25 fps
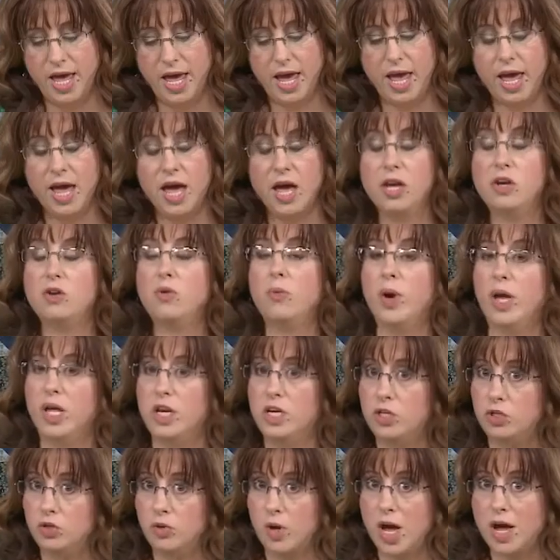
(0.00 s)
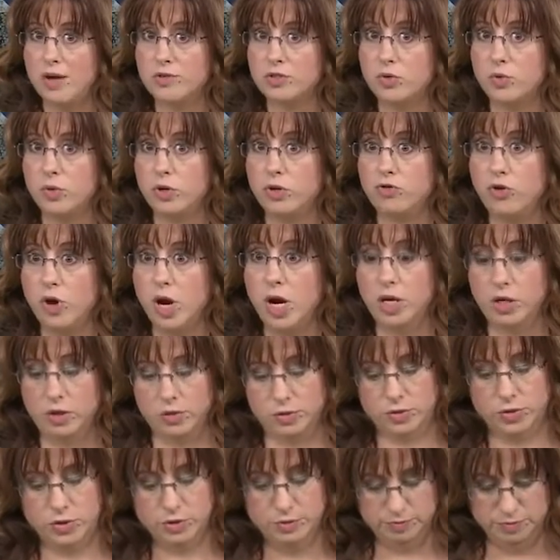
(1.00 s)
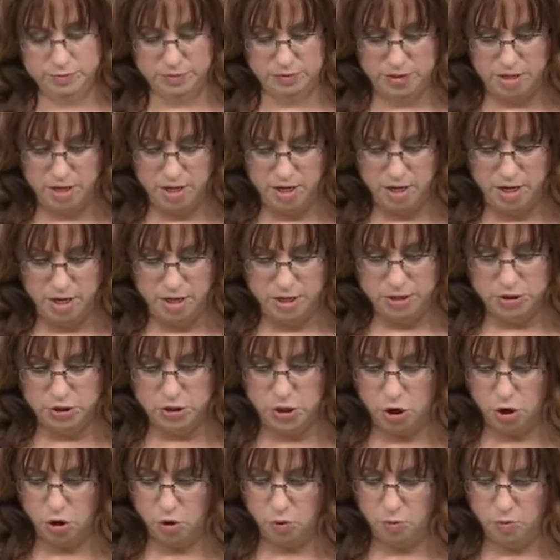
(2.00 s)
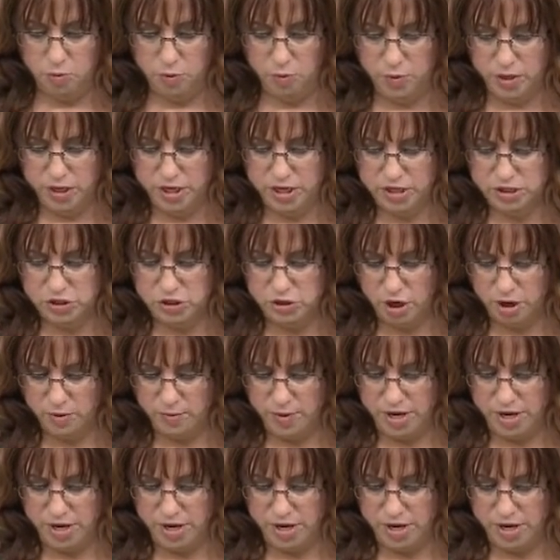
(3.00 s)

and a way to do half square triangles. So well, we're going to start